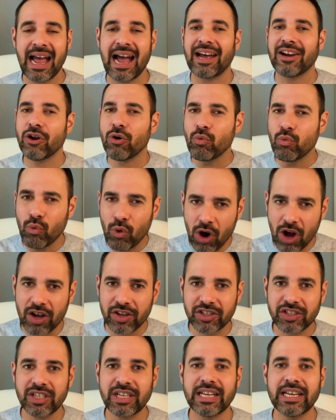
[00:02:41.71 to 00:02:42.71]
and a
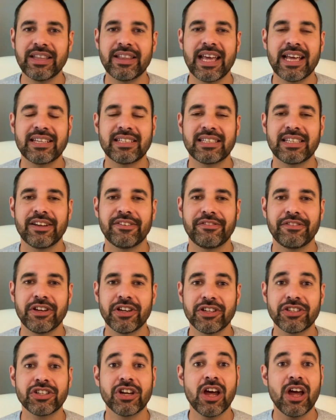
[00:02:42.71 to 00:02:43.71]
worsening in their
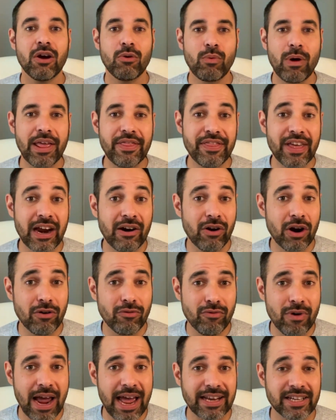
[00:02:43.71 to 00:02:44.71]
stiffness when they're at
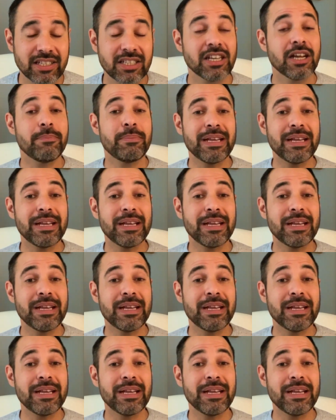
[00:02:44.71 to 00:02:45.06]
rest,